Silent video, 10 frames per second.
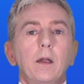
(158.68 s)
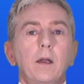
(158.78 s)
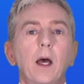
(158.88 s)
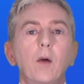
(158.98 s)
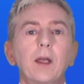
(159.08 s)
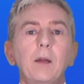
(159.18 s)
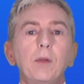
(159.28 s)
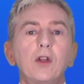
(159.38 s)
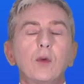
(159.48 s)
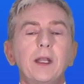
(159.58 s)
Now, in
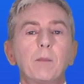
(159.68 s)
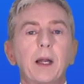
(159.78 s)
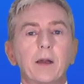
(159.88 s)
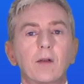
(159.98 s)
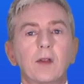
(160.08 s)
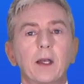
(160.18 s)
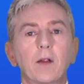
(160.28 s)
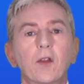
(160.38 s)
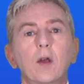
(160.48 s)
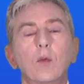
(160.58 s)
between plant
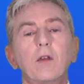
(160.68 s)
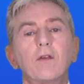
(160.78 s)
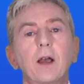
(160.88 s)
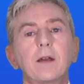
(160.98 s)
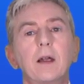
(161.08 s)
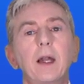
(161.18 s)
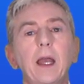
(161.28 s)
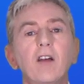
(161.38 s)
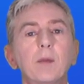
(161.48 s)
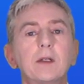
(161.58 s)
cells, we find a
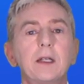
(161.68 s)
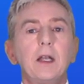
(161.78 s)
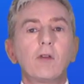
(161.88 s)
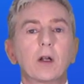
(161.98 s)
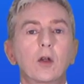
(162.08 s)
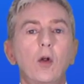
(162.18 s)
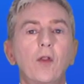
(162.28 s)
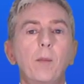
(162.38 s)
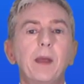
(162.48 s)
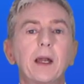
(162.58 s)
layer of material
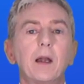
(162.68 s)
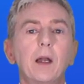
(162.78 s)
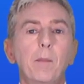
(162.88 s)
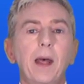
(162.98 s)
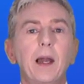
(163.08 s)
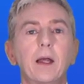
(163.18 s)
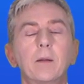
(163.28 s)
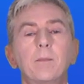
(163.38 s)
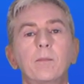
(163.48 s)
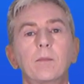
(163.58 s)
called the middle
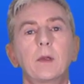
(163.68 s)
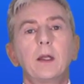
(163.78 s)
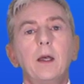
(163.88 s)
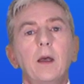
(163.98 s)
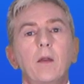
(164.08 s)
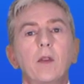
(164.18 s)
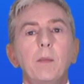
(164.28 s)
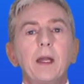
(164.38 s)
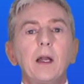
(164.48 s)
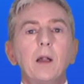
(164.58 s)
lamella. The
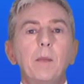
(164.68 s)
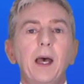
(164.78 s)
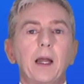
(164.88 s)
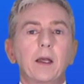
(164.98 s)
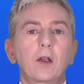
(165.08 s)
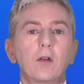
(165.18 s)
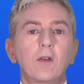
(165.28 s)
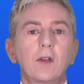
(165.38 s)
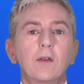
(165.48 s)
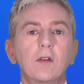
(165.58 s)
middle lamella
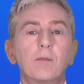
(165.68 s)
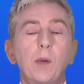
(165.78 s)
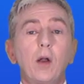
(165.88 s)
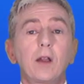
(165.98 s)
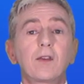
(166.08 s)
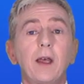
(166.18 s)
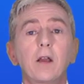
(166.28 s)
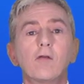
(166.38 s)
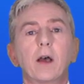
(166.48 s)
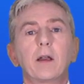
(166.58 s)
consists of
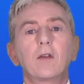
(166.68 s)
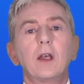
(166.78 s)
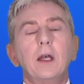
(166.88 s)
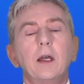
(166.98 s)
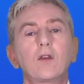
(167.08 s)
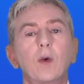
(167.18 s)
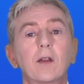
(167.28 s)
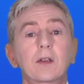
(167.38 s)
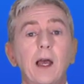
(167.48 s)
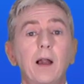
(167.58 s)
polysaccharides as
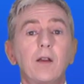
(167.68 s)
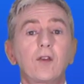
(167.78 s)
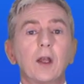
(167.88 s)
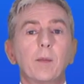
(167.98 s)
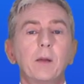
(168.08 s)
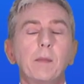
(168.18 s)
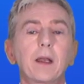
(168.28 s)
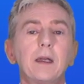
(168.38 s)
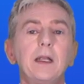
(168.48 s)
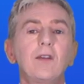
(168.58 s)
well as calcium and
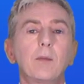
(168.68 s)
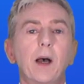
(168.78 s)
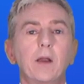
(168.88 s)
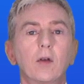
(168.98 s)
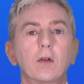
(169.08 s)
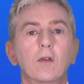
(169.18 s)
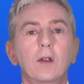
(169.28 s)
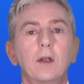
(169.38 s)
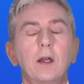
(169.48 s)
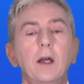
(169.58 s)
magnesium
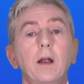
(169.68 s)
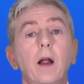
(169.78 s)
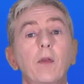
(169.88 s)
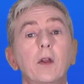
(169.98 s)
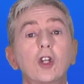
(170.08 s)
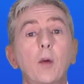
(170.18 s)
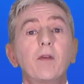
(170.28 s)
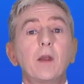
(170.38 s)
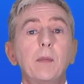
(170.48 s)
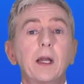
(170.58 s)
ions. And the job
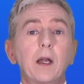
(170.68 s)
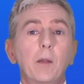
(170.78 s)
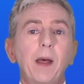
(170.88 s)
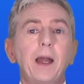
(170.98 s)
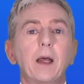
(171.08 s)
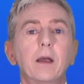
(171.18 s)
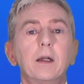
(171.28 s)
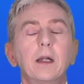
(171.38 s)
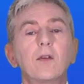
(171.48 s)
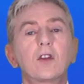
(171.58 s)
of the middle lamella
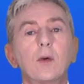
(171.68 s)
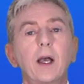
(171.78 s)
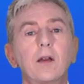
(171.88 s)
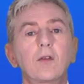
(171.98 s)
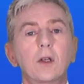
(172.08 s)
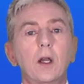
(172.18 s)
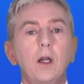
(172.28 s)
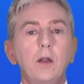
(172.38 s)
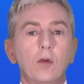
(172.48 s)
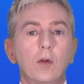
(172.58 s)
is to act as a
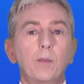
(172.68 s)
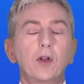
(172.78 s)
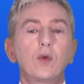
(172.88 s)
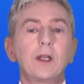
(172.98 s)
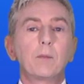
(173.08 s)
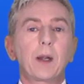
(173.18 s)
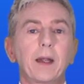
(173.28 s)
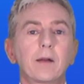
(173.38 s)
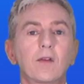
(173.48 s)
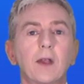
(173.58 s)
glue between
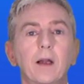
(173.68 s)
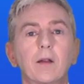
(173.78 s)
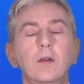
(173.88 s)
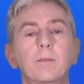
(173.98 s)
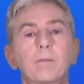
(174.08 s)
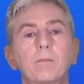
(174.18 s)
plant cells.